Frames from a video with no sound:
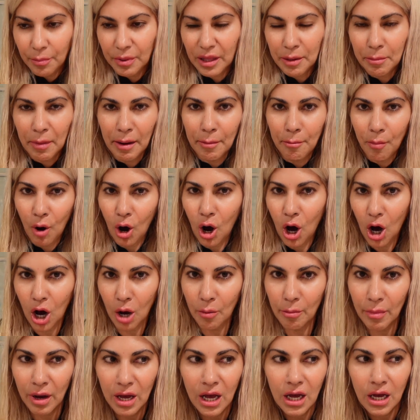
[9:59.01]
Like my
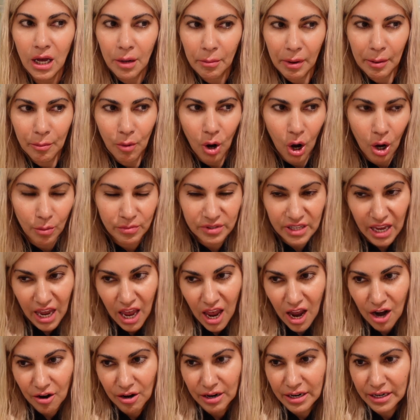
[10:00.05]
mom, my mom's
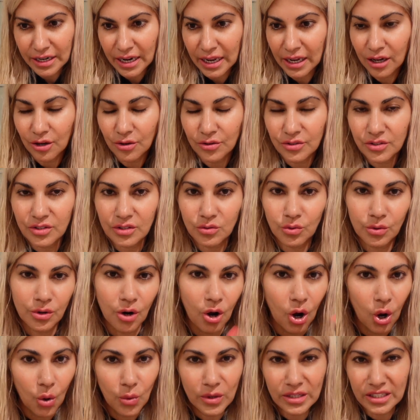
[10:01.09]
hair and nails were
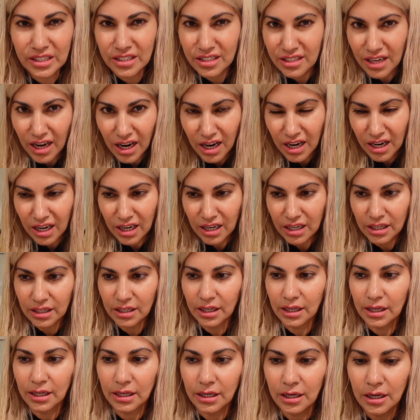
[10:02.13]
always done
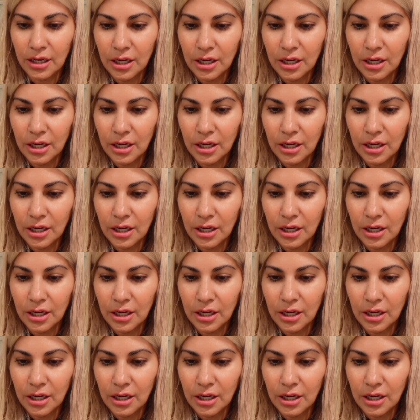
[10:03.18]
and